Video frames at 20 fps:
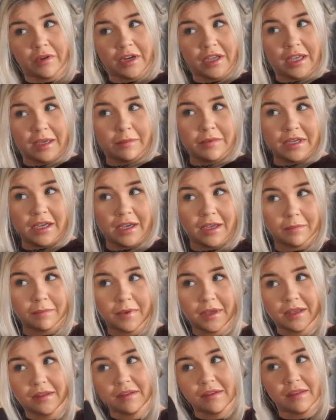going to keep taking
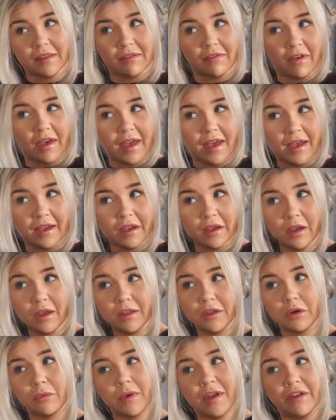pieces of hair,
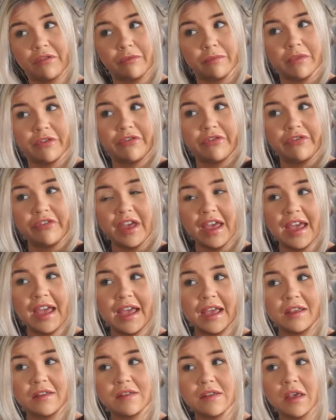curling away from the
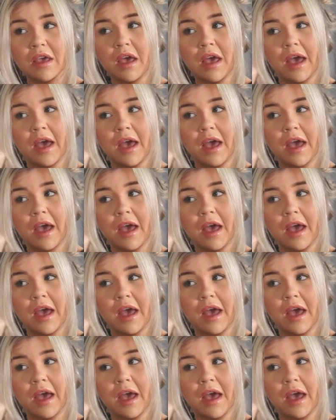face.